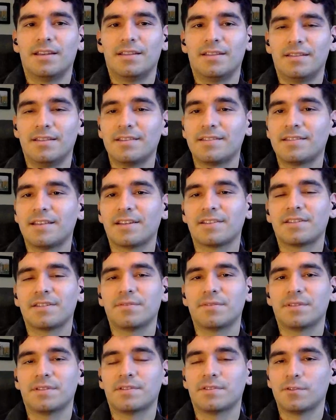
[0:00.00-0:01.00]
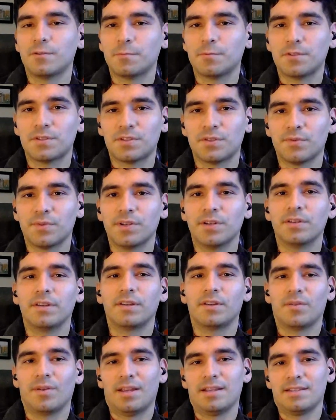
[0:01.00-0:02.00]
This section was super surreal
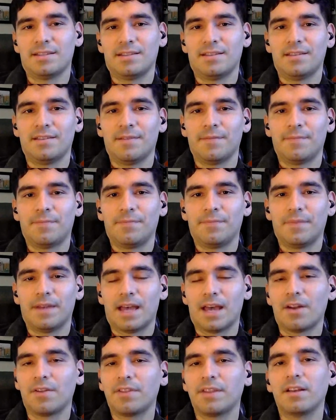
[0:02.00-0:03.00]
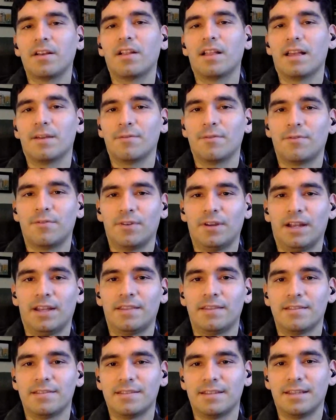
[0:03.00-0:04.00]
and crazy. I don't think I'll ever forget
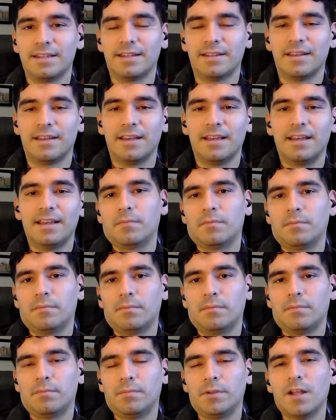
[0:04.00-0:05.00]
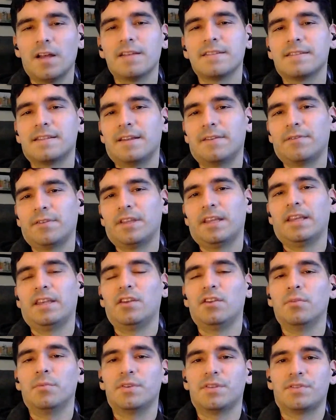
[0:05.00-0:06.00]
this scene. Blaw's definitely a
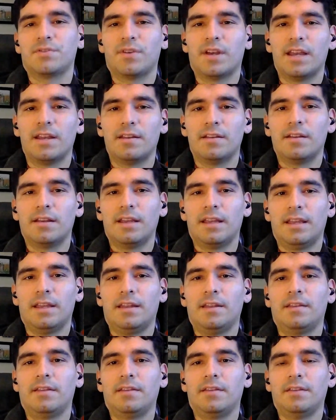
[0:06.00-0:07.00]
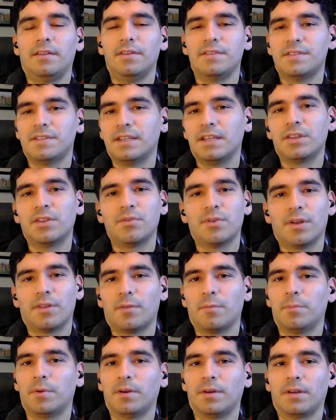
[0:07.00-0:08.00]
humorous writer, and you see it throughout the
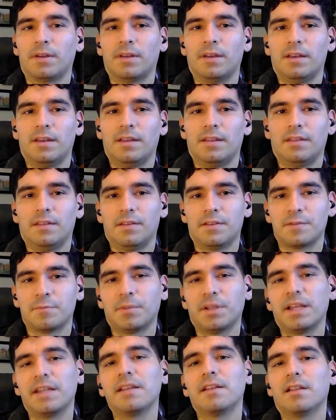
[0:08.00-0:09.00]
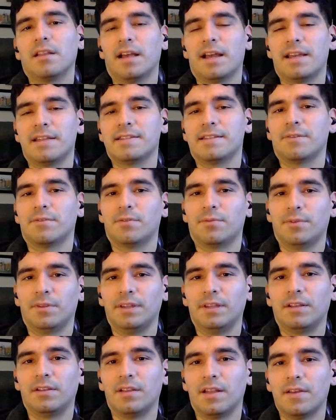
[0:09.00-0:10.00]
book. There's plenty of lines that were
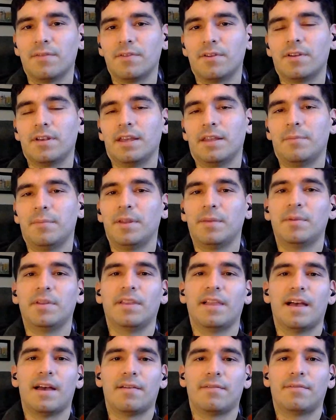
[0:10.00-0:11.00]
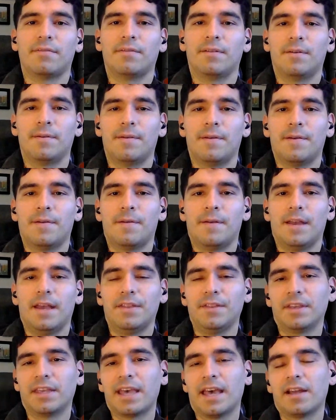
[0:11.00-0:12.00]
really clever and made me laugh.
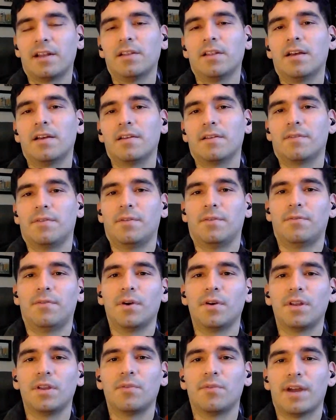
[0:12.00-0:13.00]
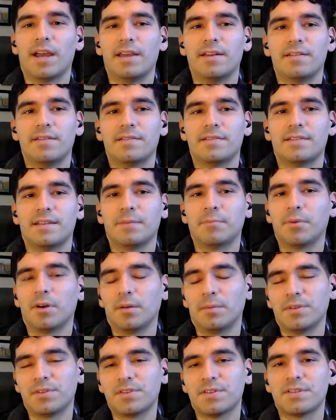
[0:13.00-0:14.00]
And the catalog of the phony writers and
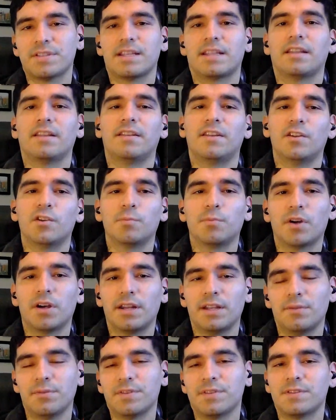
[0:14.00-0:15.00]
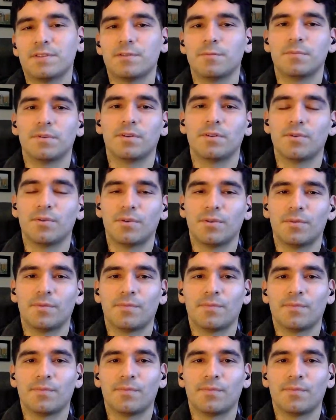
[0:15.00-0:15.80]
publishers at the dinner party was super cool.